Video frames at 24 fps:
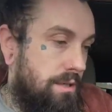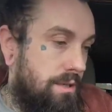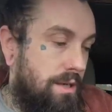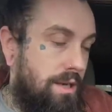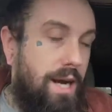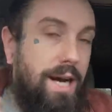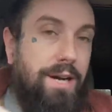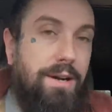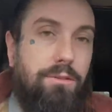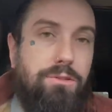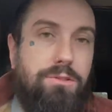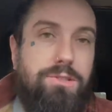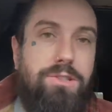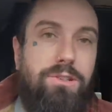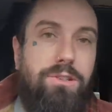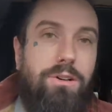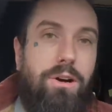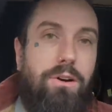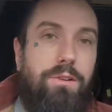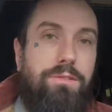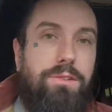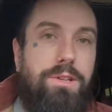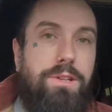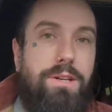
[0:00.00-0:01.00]
And also
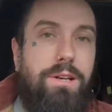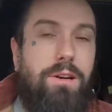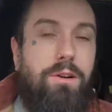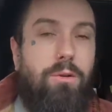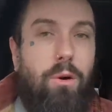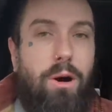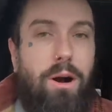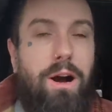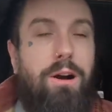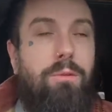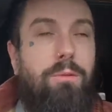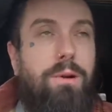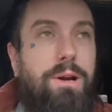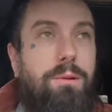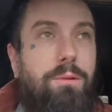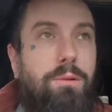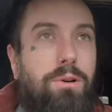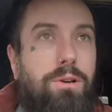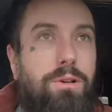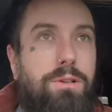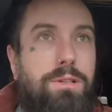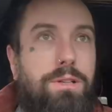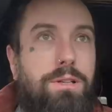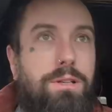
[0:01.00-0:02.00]
on the Huawei
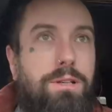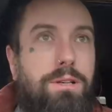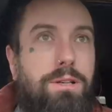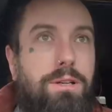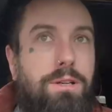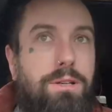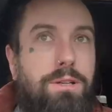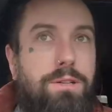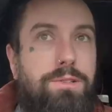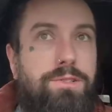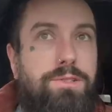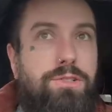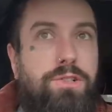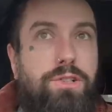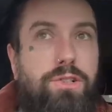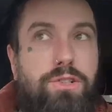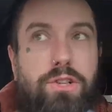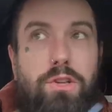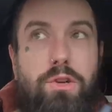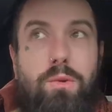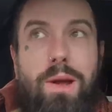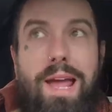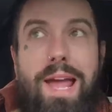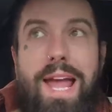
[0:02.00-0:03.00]
one, to
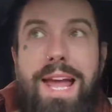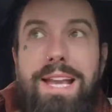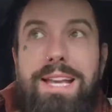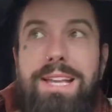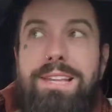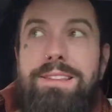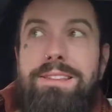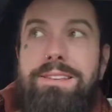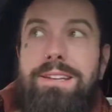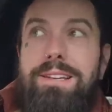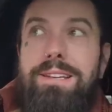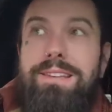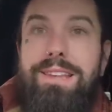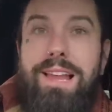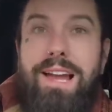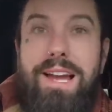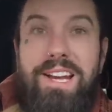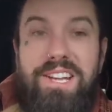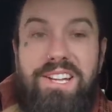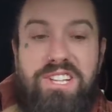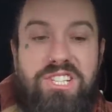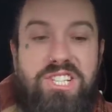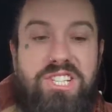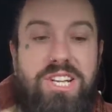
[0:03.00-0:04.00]
do anything
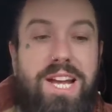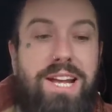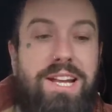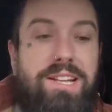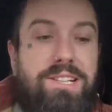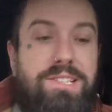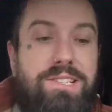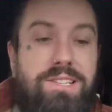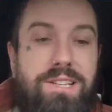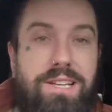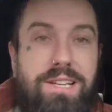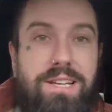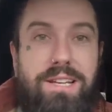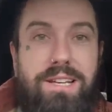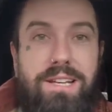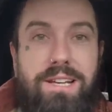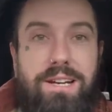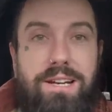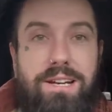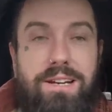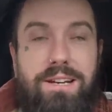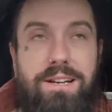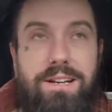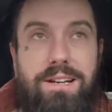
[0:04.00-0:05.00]
like change
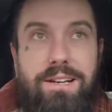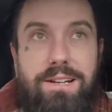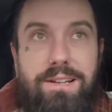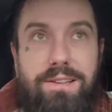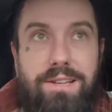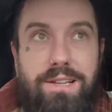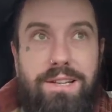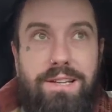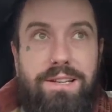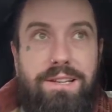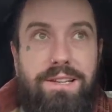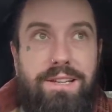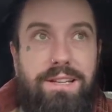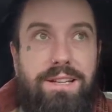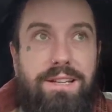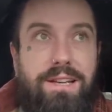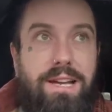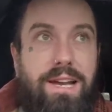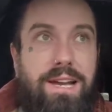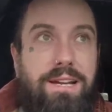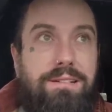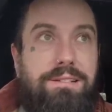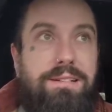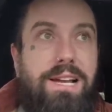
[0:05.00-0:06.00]
the
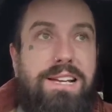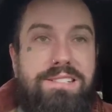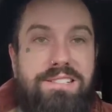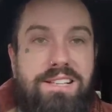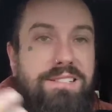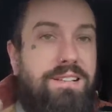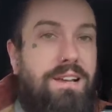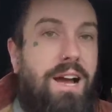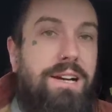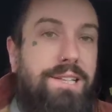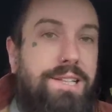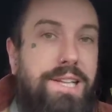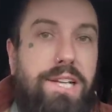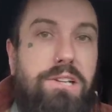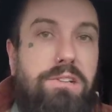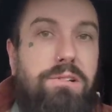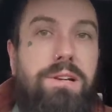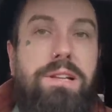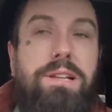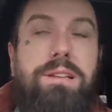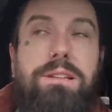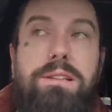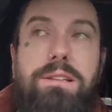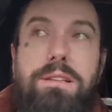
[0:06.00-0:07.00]
SSID or
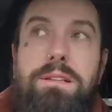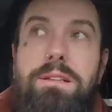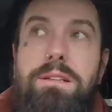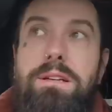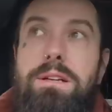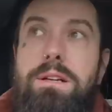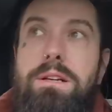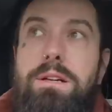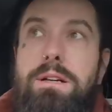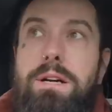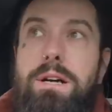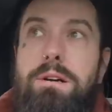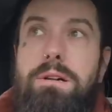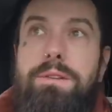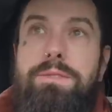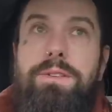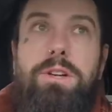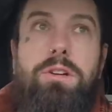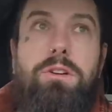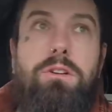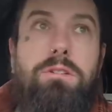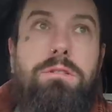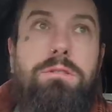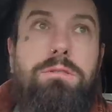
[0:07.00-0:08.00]
anything, I'd have to
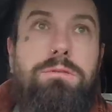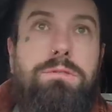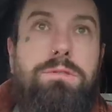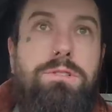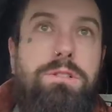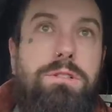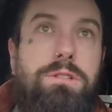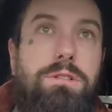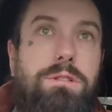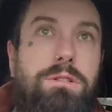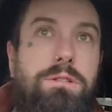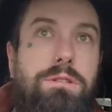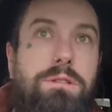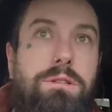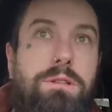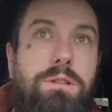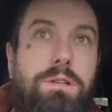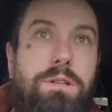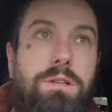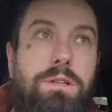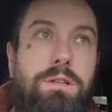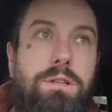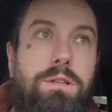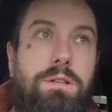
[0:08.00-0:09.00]
go on to
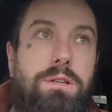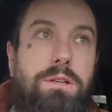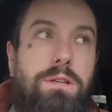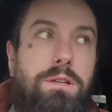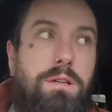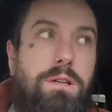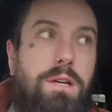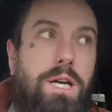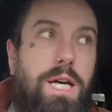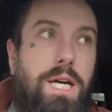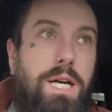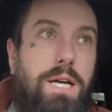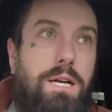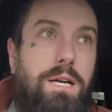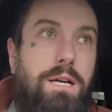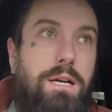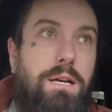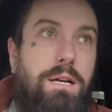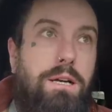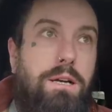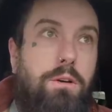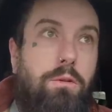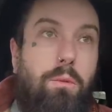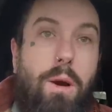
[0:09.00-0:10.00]
a
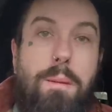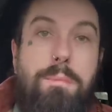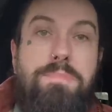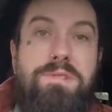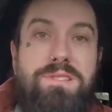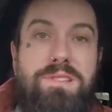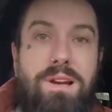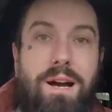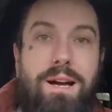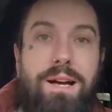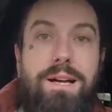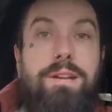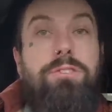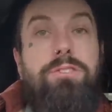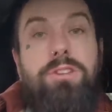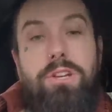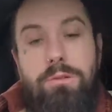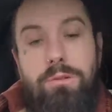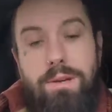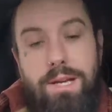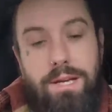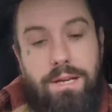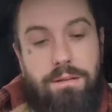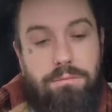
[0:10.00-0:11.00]
website and
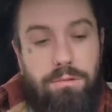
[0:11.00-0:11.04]
do it.